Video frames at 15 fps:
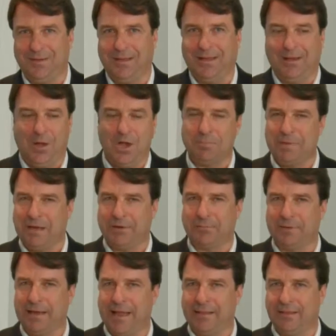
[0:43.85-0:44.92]
Uh, augmented
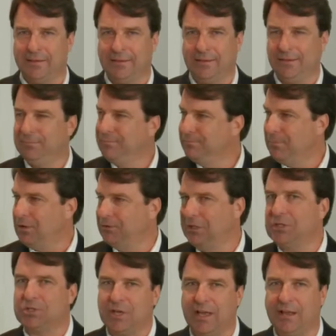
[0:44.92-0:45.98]
Reality,
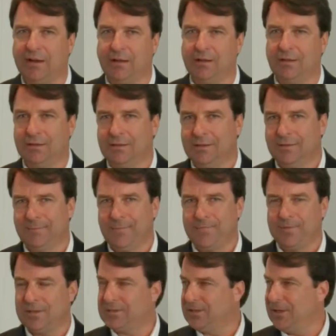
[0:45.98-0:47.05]
Multi-Channel.
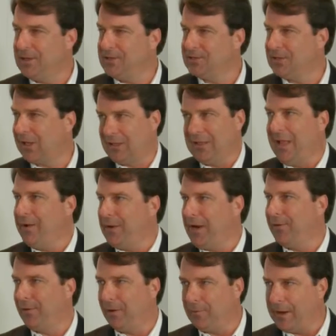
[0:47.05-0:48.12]
This is the cloud
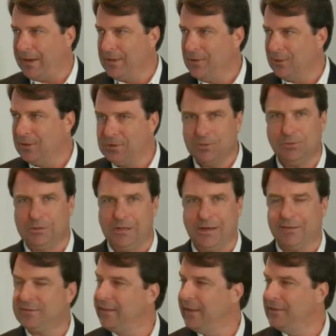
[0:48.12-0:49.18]
era, right? You can do a lot
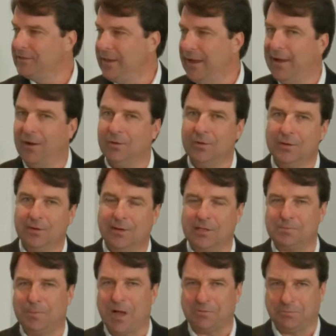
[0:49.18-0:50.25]
of things now
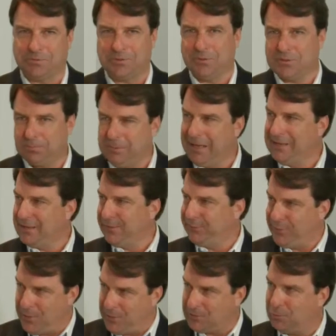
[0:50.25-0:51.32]
as possible. So explain to the
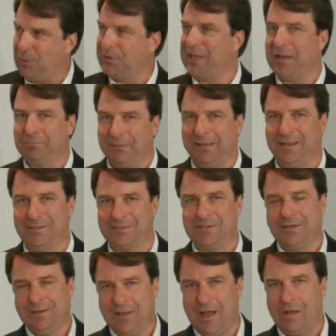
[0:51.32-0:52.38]
folks what that means.
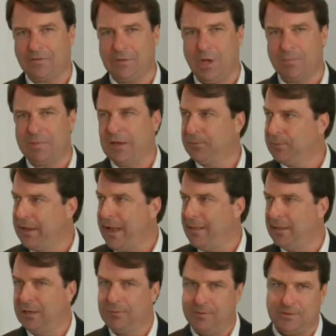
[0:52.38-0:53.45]
Obviously, augmented
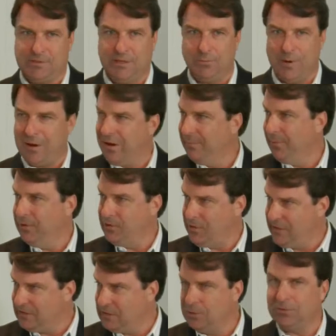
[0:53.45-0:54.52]
reality, we see wearables, all
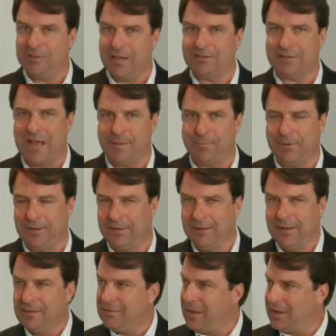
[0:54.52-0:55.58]
these new things happening,
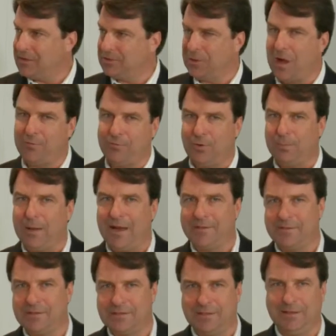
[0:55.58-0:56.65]
a lot of software
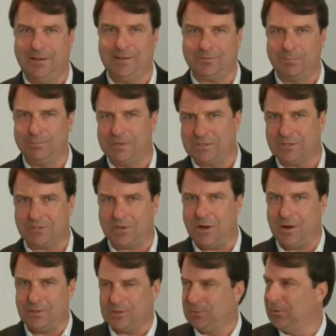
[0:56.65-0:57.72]
behind the scenes from business
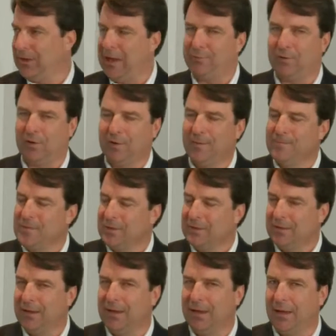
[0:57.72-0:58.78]
cards to whatever.
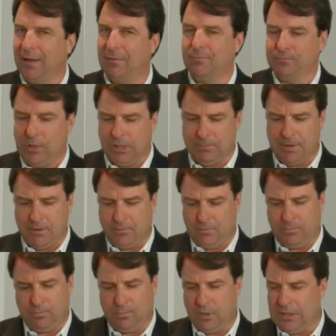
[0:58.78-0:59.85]
Uh, talk about
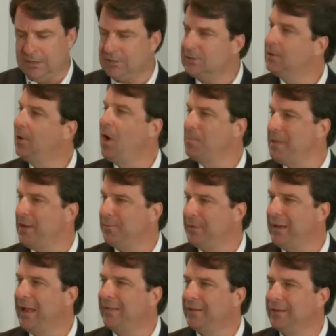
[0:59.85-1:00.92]
what is augmented
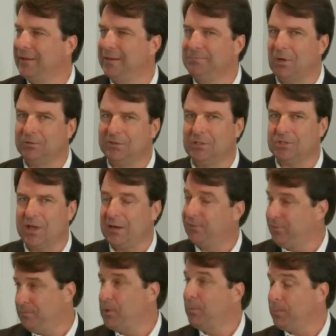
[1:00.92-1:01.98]
reality and multi-channel
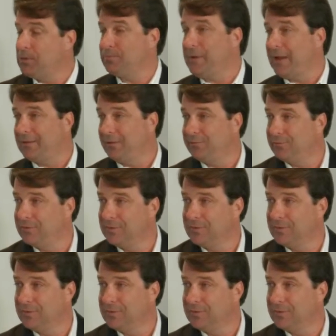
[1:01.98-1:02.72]
from your perspective.